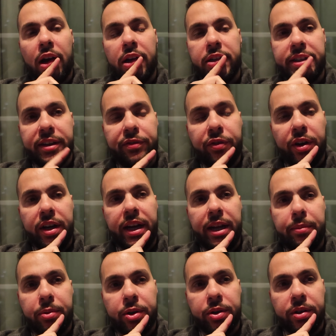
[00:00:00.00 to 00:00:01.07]
a different
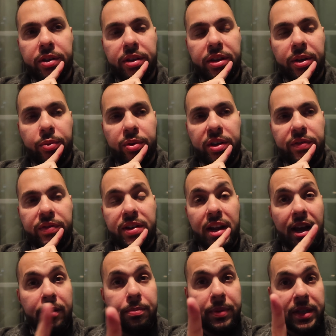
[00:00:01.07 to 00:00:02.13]
neighborhood that we've
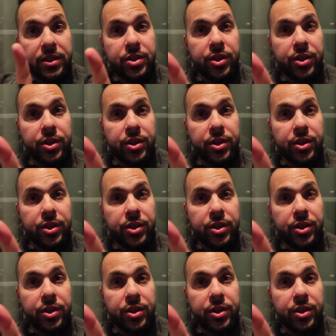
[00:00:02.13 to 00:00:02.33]
not been